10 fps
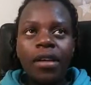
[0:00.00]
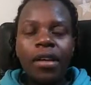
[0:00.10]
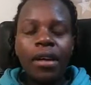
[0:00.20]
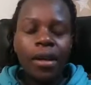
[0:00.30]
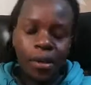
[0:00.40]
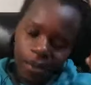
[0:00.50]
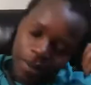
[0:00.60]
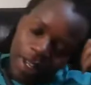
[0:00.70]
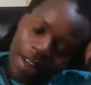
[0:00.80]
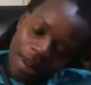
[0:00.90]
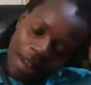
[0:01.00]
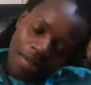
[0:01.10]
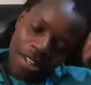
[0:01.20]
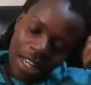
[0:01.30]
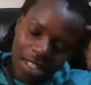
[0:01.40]
huh, let
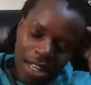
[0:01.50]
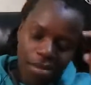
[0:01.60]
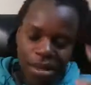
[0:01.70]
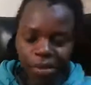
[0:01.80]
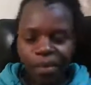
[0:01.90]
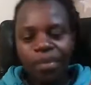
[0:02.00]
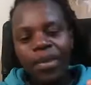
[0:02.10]
me share something.